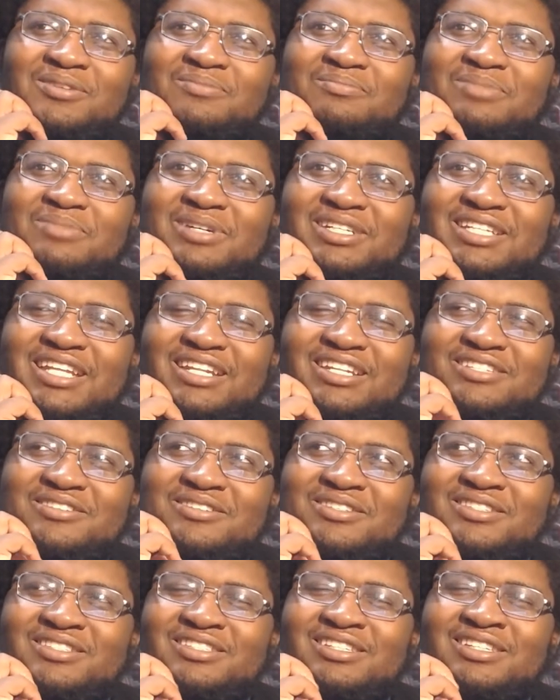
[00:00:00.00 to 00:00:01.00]
But that
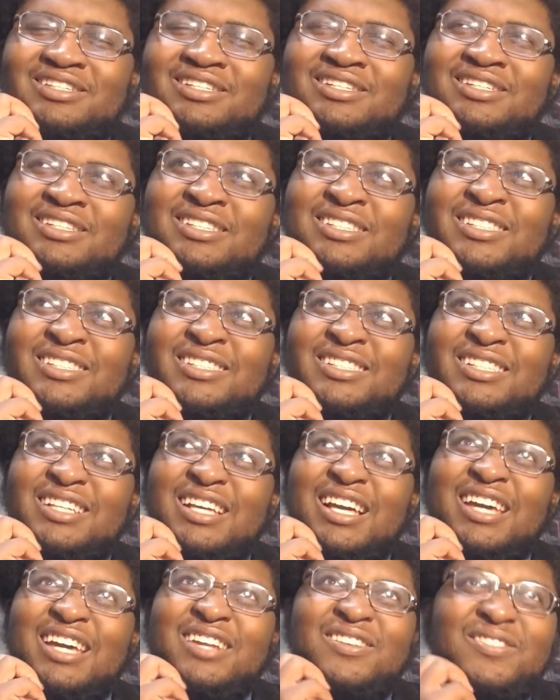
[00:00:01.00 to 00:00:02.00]
doesn't...
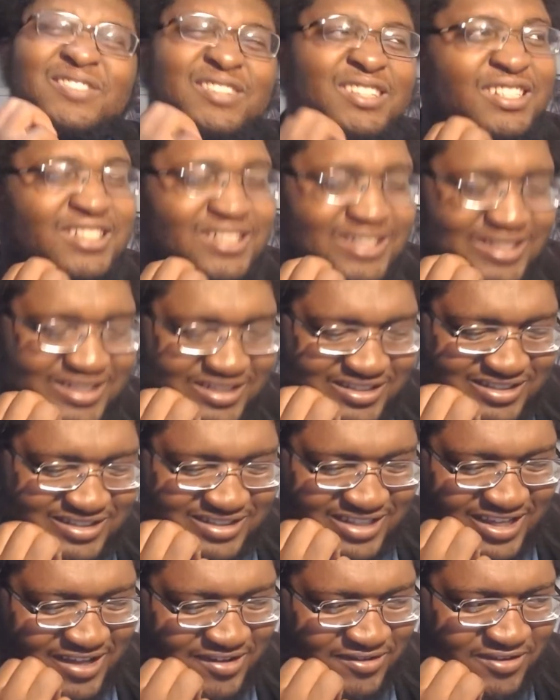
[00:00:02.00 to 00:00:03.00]
I don't know.
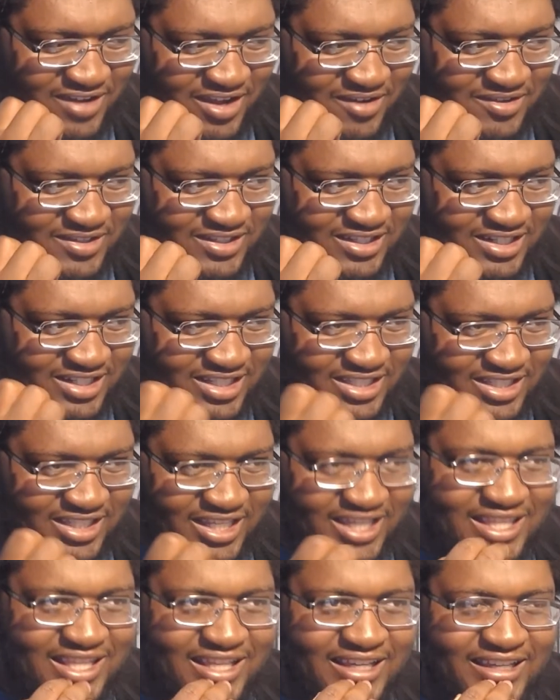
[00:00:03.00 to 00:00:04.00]
I was going to say,
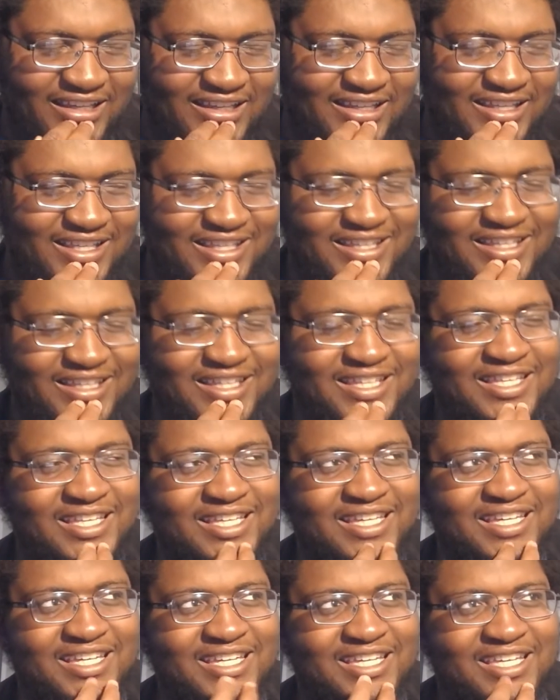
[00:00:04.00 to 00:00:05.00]
like,
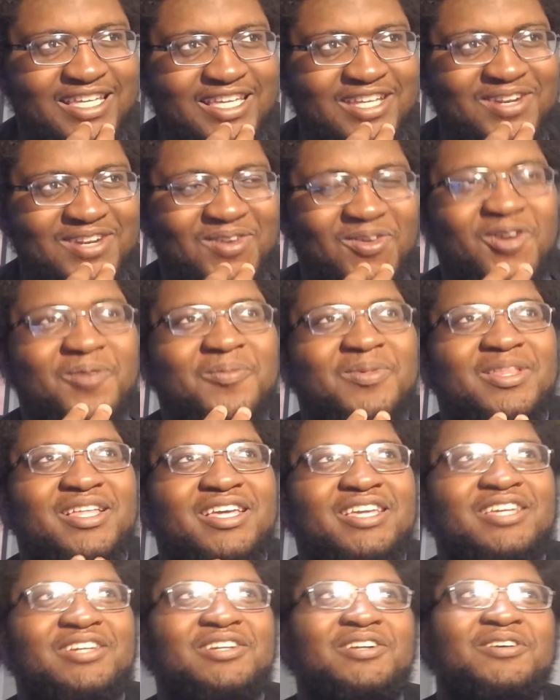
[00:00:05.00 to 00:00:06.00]
normally,
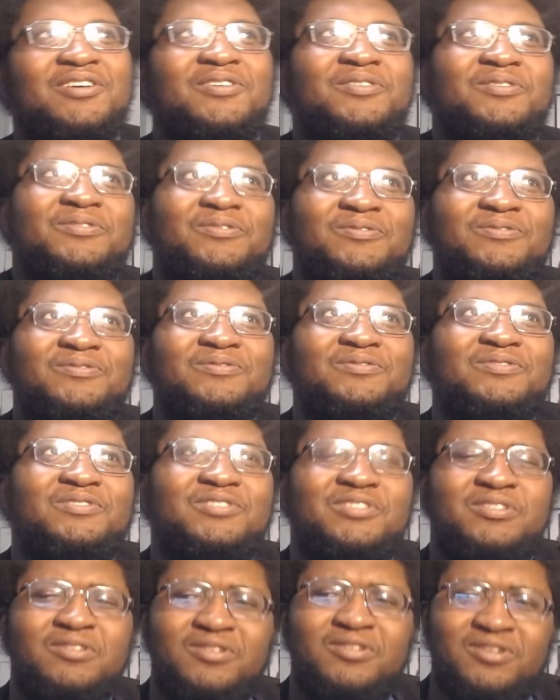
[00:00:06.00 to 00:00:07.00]
you know,
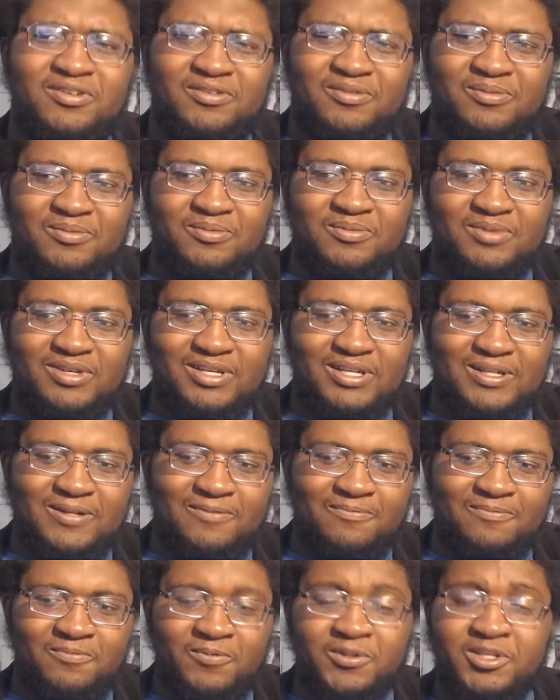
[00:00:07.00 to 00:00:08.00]

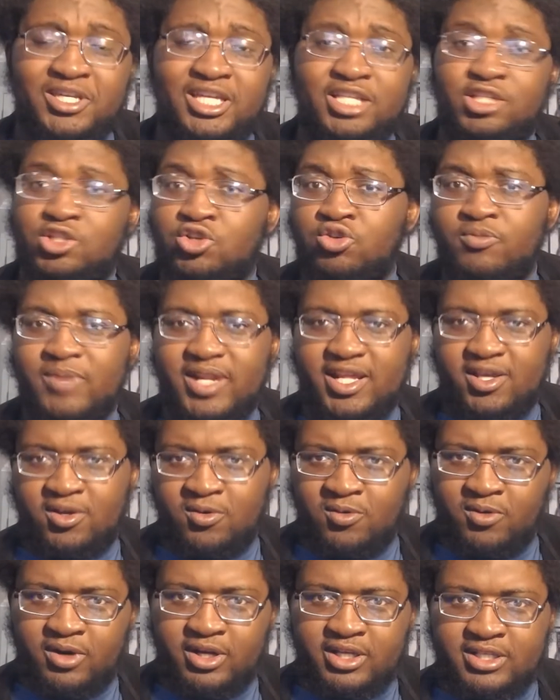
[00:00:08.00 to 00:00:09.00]
when you get too many
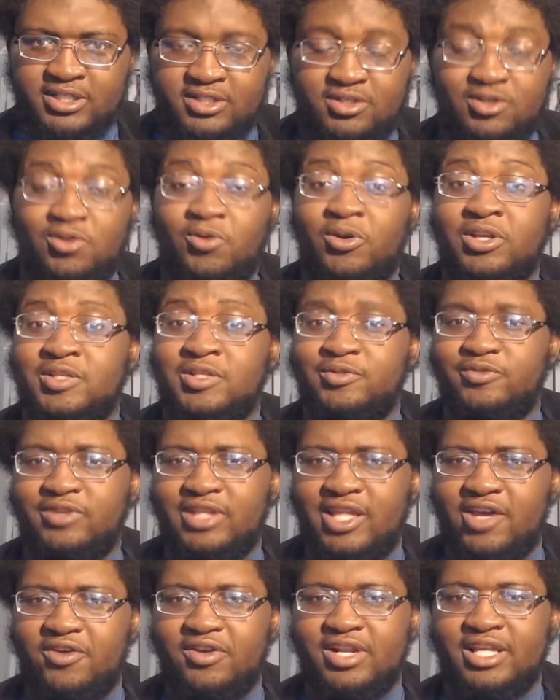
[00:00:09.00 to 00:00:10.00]
quirks, the quirks of
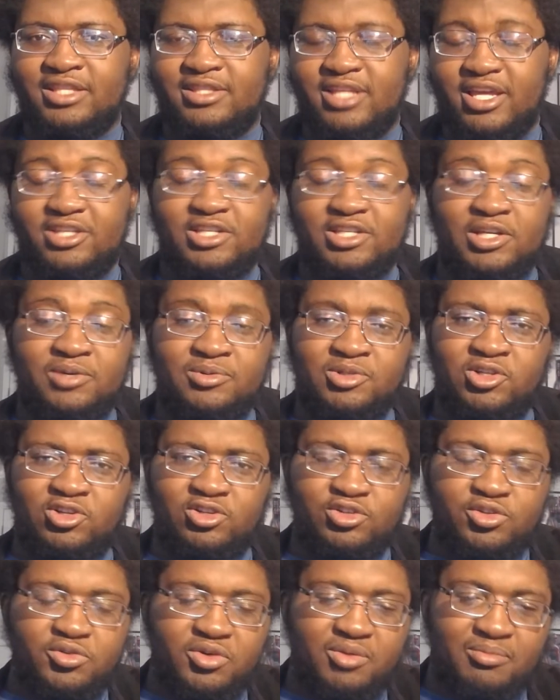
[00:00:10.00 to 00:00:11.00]
similarity thing, you start to turn
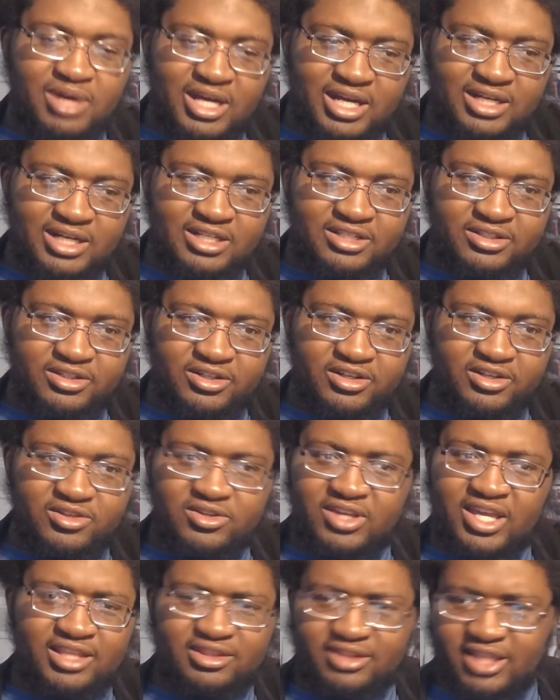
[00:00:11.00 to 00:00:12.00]
into a monster, you
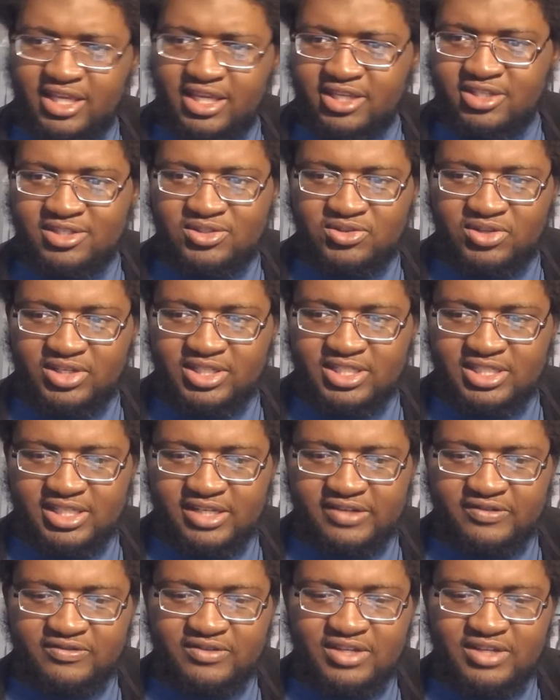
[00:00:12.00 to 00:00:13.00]
can't think straight and
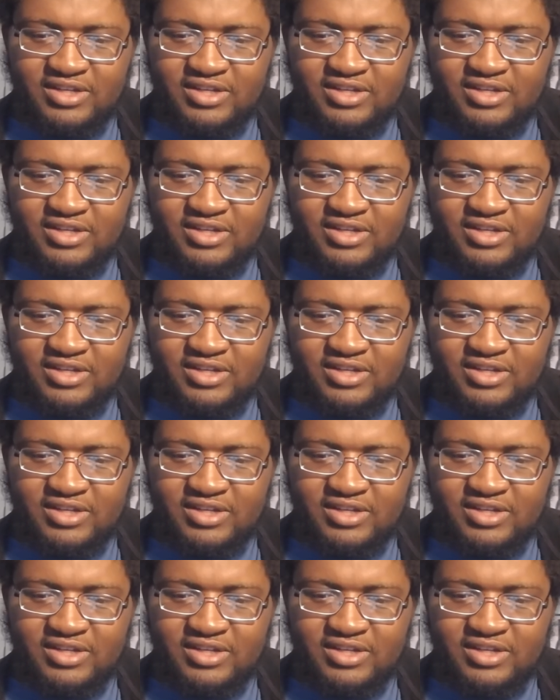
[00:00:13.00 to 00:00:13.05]
stuff.